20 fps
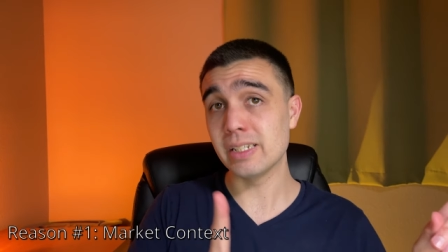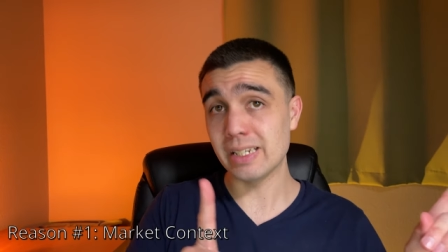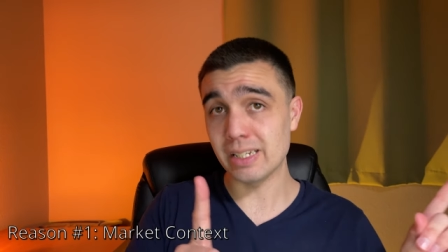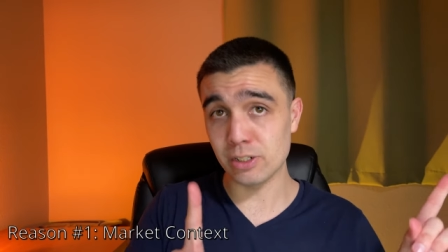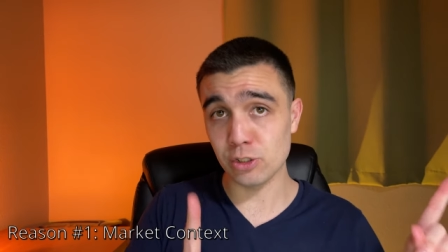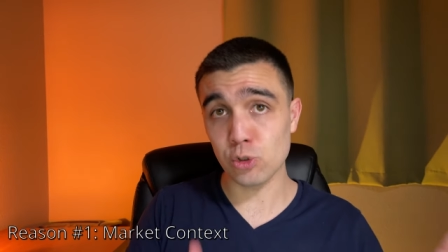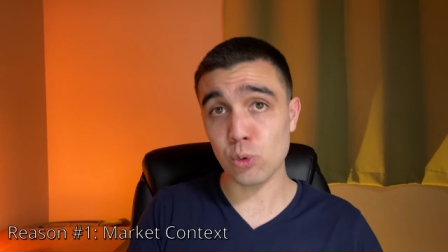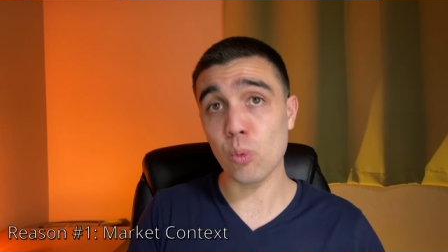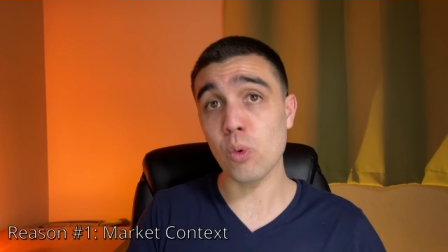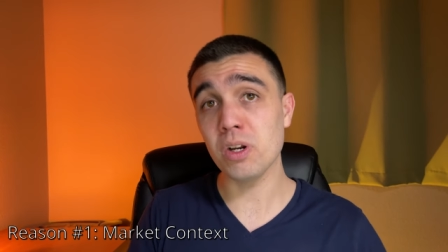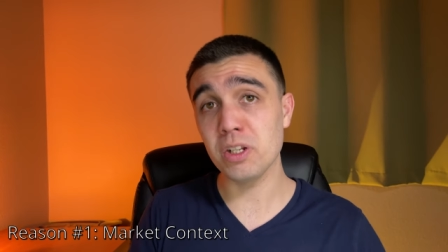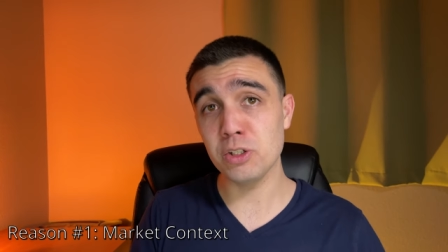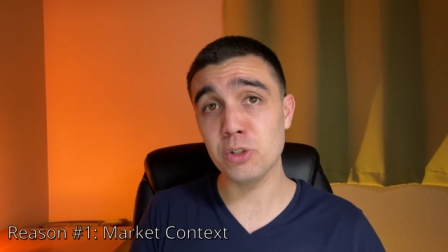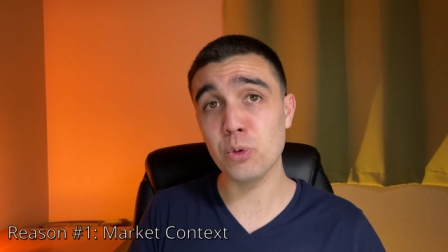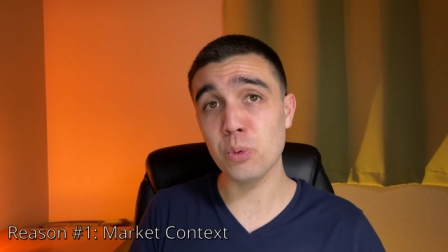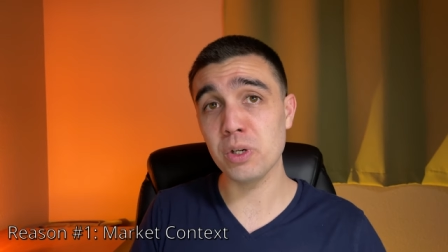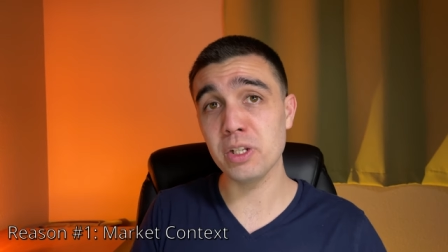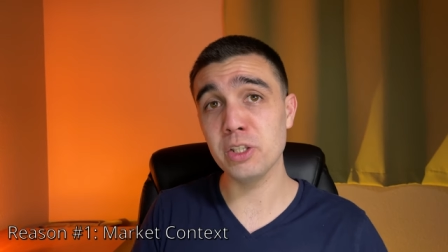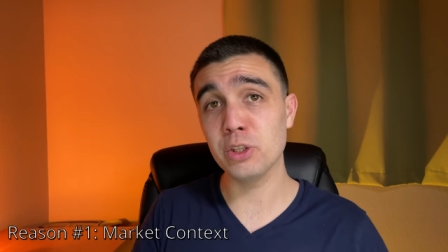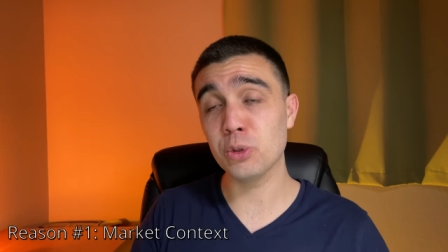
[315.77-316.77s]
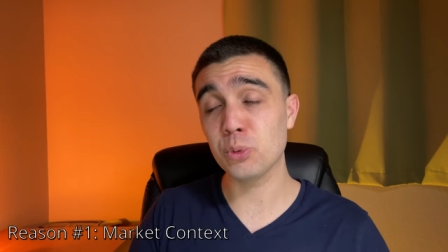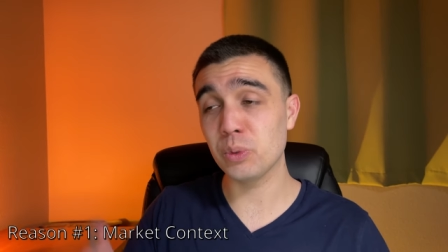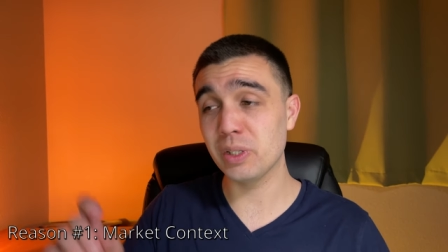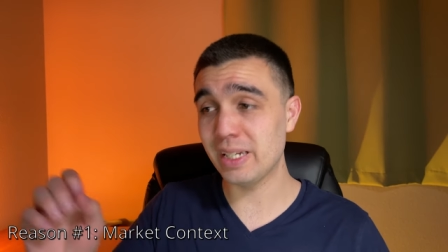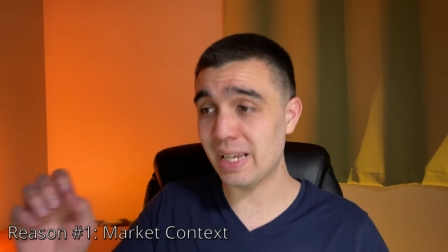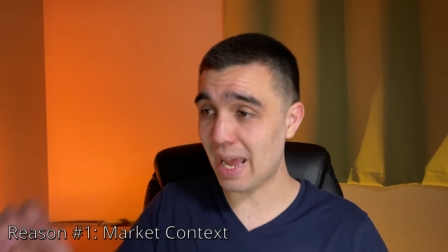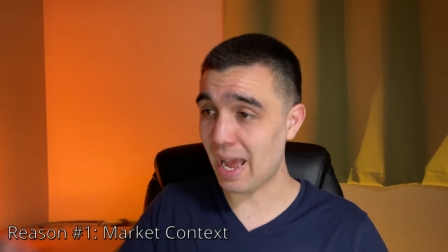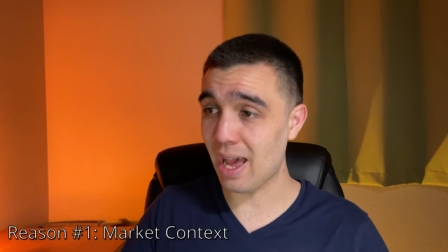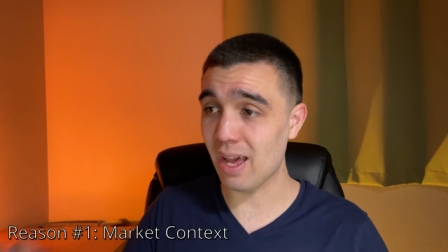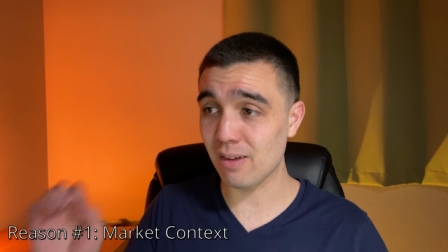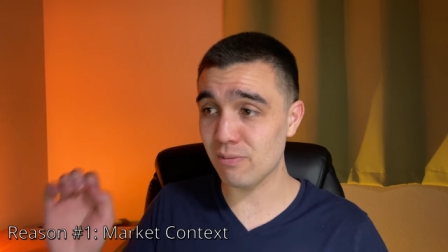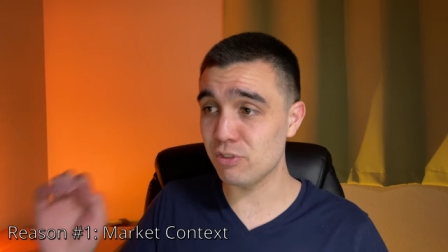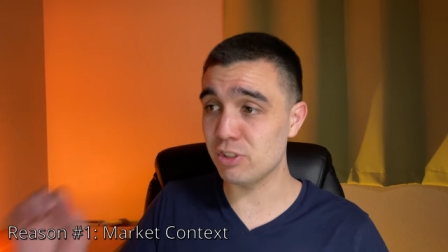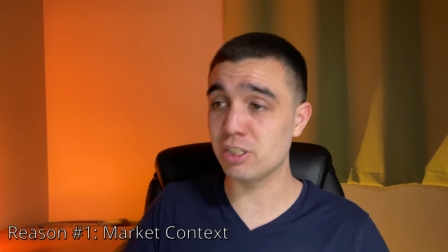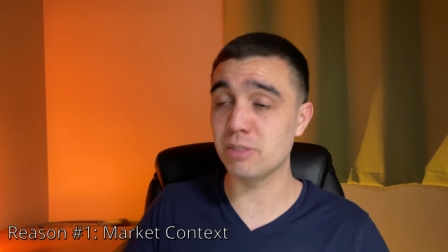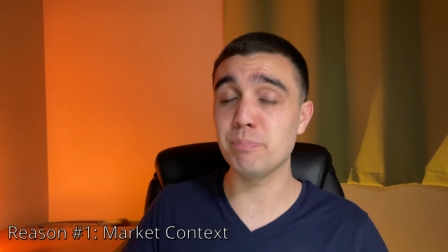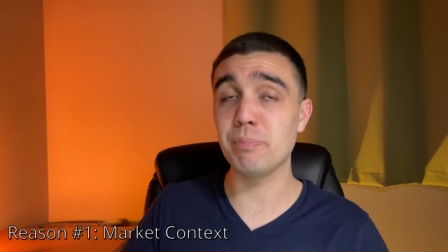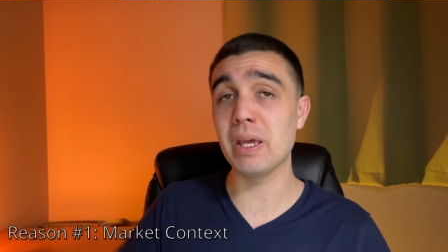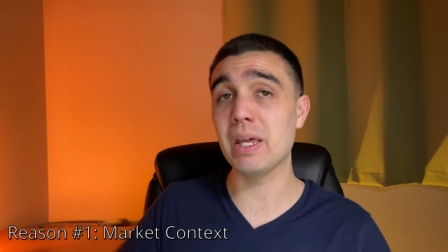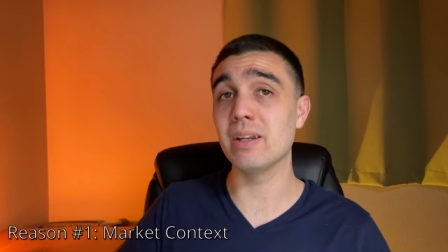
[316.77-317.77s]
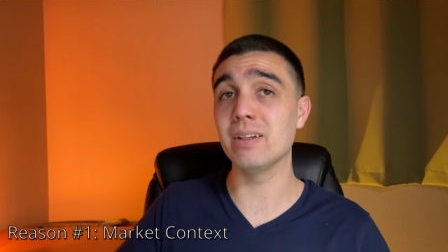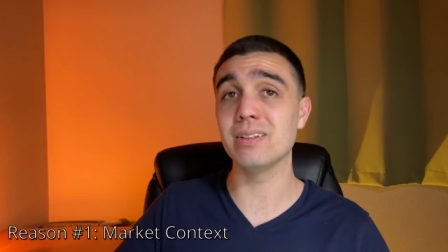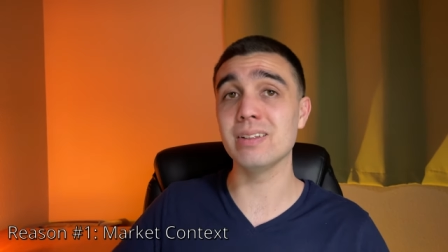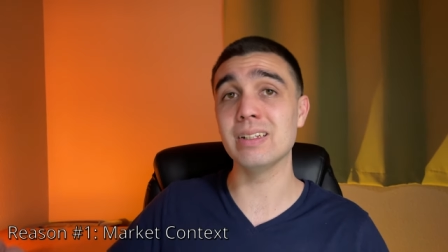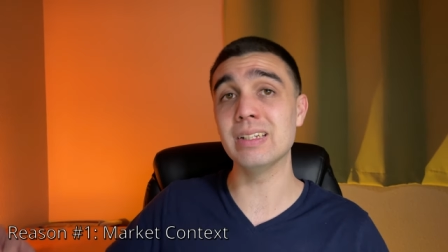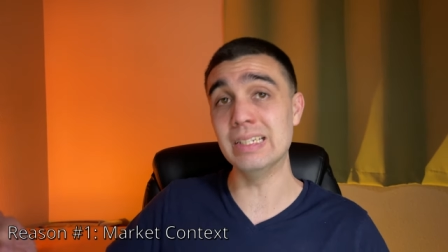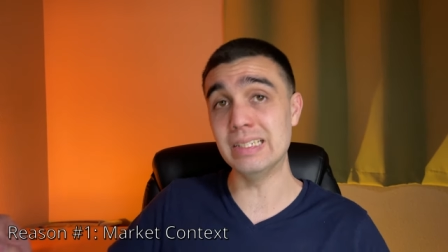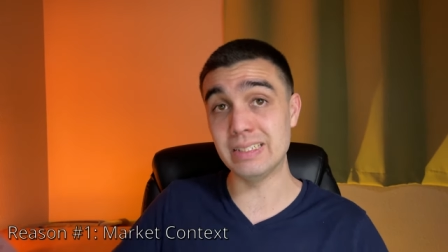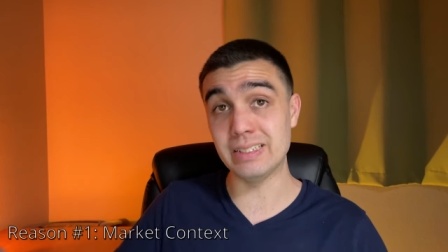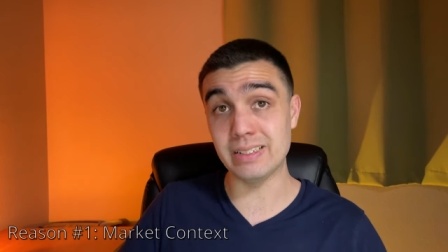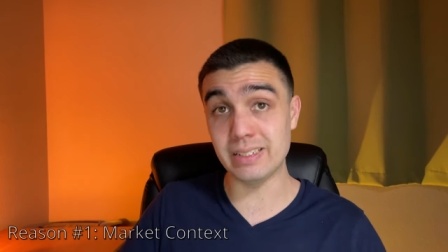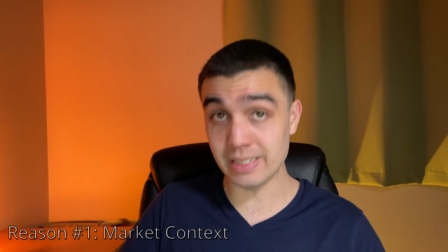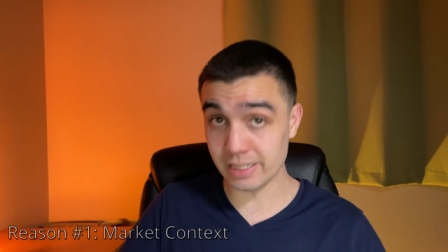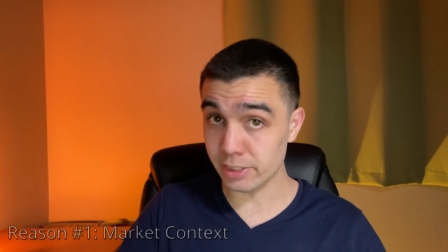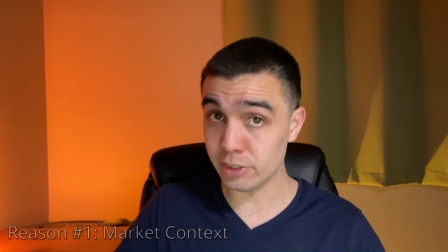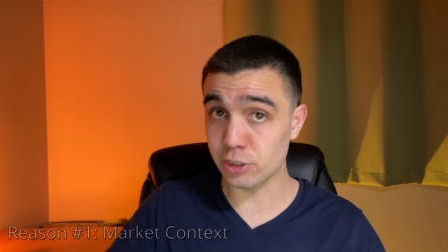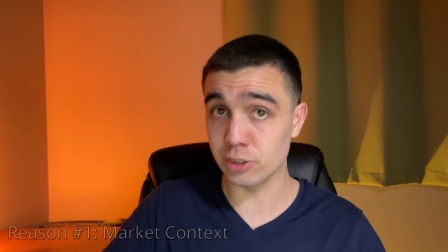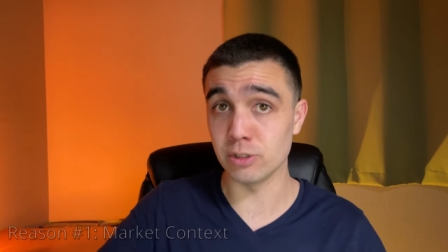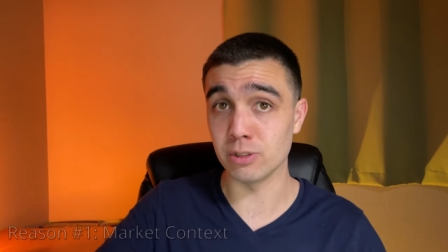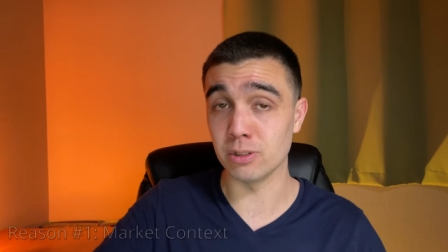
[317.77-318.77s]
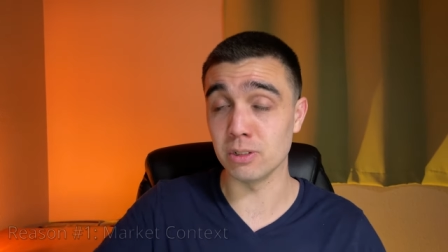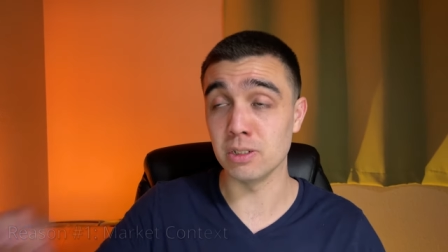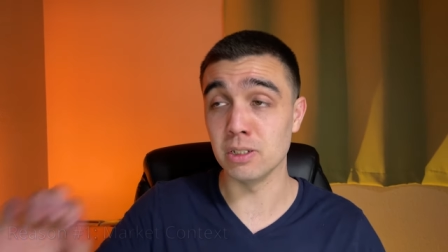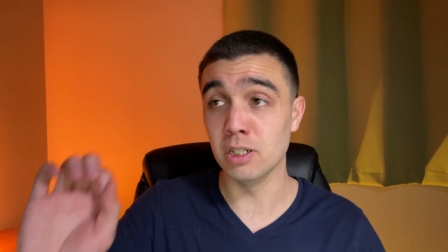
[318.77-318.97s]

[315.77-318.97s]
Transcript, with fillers: in twenty twenty-three have spent an additional